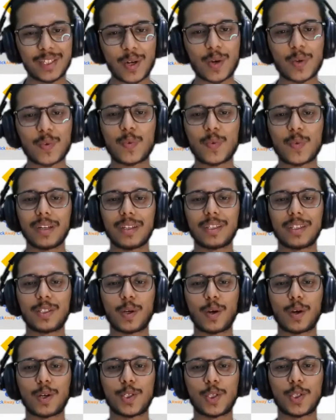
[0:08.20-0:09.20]
to Lex Talk
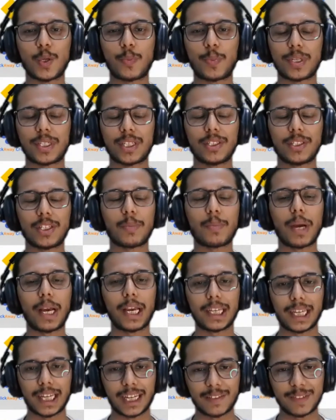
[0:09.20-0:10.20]
World's talk show
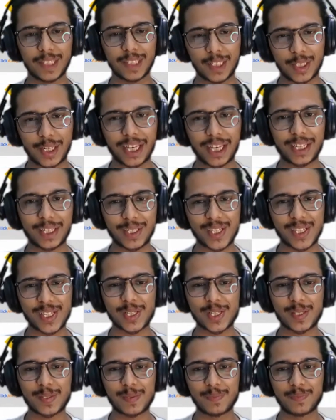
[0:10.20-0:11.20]
presented by Clickaway
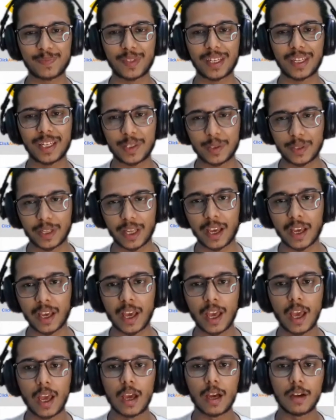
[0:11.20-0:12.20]
Creators.
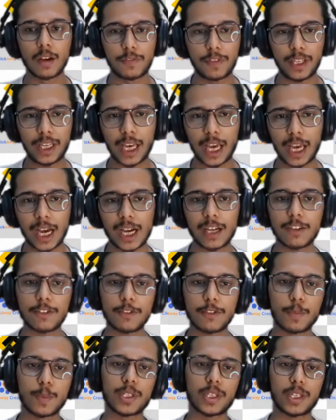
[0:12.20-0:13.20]
Today, uh, we
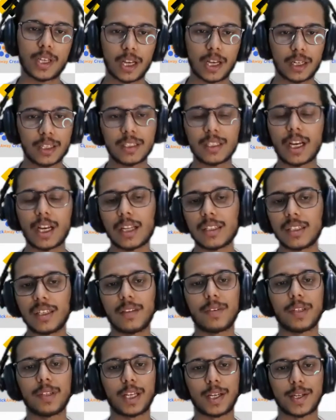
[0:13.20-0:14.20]
have Mr. Karan
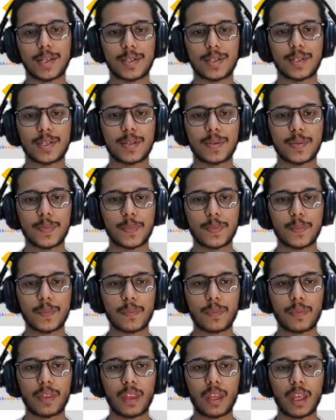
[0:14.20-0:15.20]
Gandhi with us.
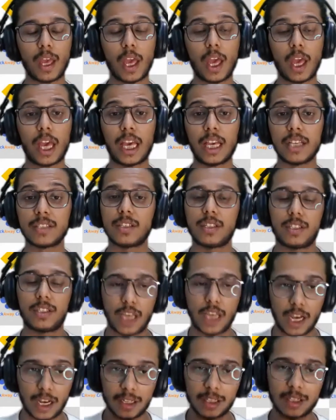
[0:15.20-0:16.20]

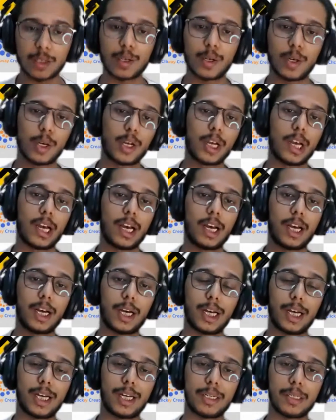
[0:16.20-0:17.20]
He's a young
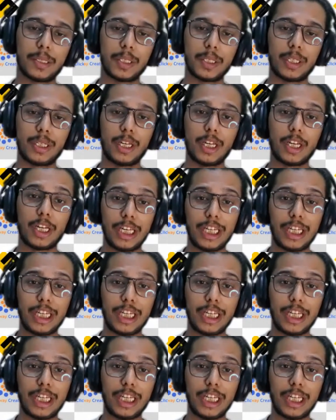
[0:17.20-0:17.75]
uh,